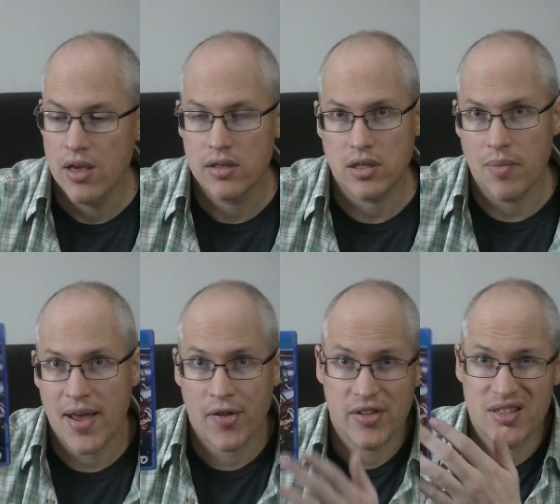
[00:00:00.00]

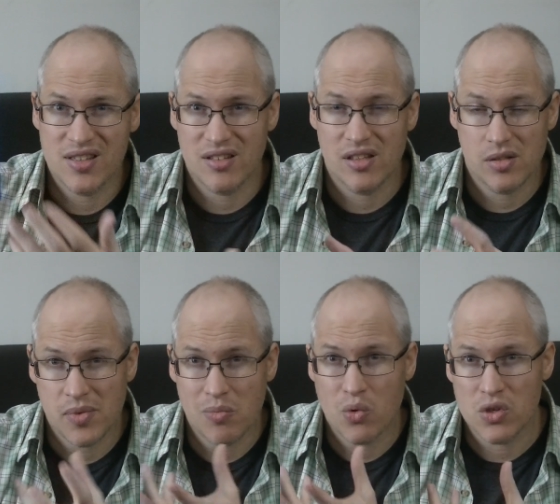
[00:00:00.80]
Somehow this is a little
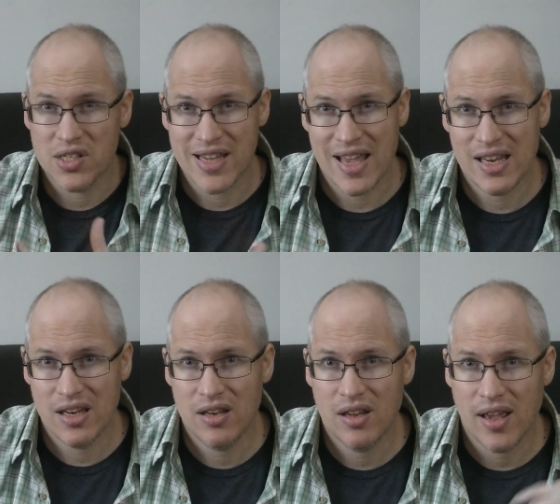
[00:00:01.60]
bit more zen,